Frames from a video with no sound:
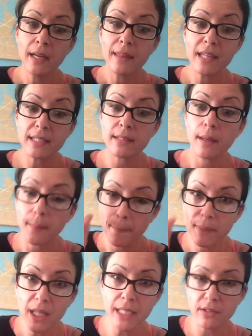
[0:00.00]
this
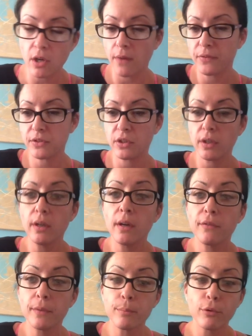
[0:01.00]
police officer
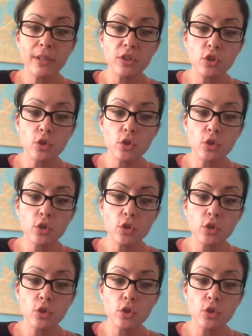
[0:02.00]
from Prince